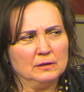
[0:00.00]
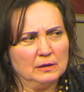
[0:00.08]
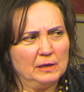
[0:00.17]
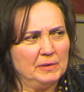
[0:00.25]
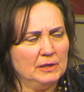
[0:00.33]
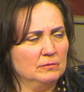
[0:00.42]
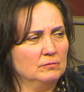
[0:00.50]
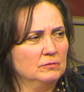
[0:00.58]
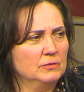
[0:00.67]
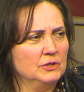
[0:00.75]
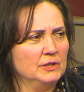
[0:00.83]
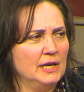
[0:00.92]
I mean,
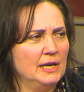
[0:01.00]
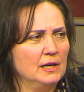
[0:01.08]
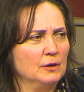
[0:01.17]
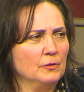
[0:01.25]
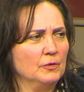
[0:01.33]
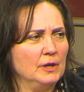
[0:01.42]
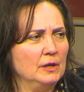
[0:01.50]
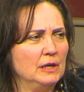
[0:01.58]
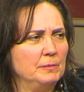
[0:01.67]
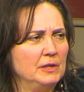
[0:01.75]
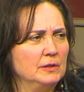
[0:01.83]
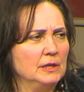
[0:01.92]
today I don't think. I
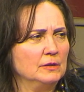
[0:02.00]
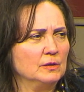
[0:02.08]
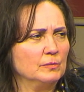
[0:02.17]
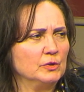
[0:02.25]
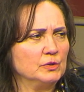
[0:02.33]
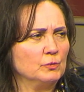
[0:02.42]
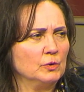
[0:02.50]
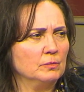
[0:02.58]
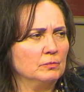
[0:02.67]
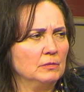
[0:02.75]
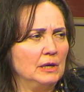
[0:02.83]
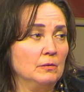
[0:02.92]
mean, I think they're much more.
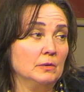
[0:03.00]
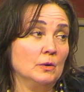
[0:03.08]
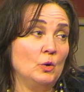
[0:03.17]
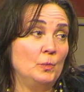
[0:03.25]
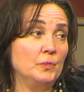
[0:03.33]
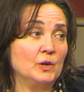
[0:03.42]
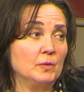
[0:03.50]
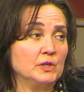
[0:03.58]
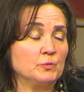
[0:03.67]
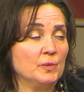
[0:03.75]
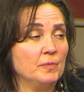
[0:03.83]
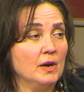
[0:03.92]
I would hope they're much
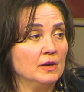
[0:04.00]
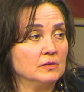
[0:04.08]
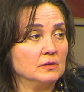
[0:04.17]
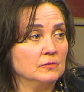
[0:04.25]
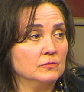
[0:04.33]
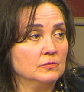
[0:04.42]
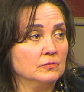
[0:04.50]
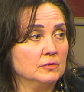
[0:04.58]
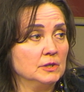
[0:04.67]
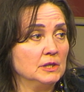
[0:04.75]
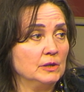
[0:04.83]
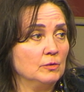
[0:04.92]
more positive
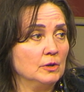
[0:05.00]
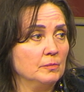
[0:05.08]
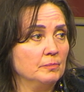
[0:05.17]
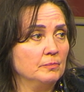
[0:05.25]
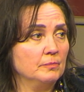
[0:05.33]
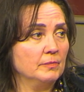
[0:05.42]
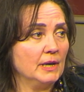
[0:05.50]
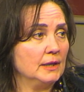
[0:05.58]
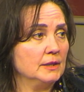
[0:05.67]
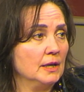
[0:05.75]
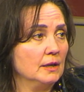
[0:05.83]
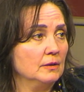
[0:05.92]
than they were back
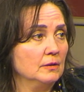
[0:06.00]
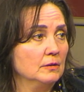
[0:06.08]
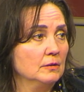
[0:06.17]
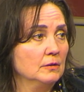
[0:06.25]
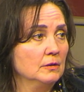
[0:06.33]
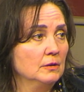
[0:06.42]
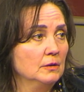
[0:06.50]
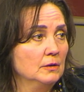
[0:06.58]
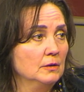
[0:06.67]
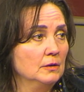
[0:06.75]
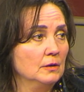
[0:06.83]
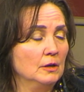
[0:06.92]
then.
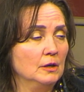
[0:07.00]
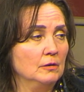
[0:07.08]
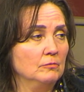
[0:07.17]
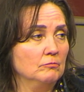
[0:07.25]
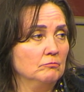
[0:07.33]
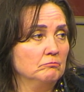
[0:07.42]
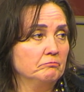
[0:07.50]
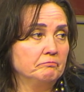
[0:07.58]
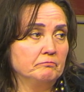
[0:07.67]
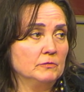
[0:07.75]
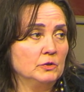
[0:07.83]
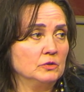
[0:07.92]
Mm-hmm.
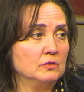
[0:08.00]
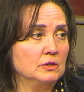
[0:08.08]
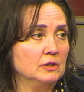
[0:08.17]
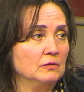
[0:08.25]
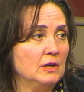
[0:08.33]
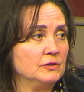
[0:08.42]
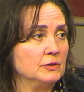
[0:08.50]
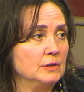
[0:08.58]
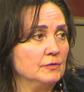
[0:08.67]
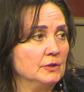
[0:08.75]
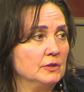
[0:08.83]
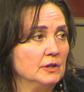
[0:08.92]
There's lots of
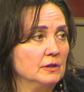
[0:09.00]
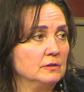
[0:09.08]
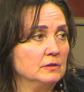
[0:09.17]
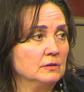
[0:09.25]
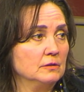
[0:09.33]
different things.